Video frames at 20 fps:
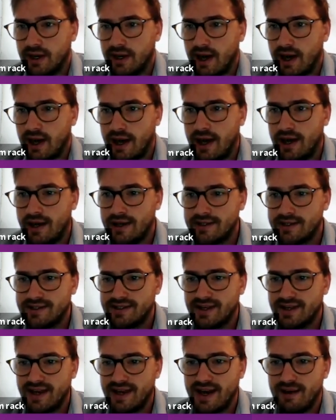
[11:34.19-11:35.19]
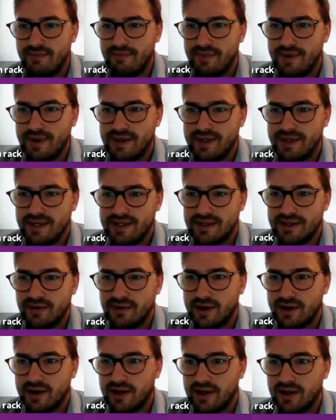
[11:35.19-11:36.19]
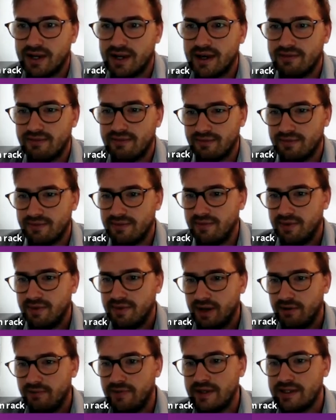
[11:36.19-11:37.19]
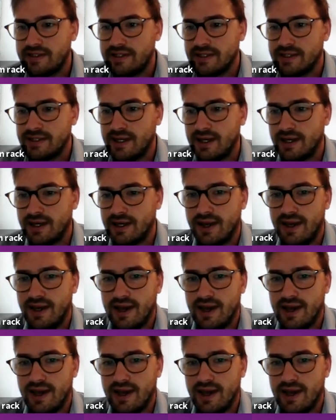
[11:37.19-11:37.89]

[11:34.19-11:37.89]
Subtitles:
as it is quite clear, you know, this is a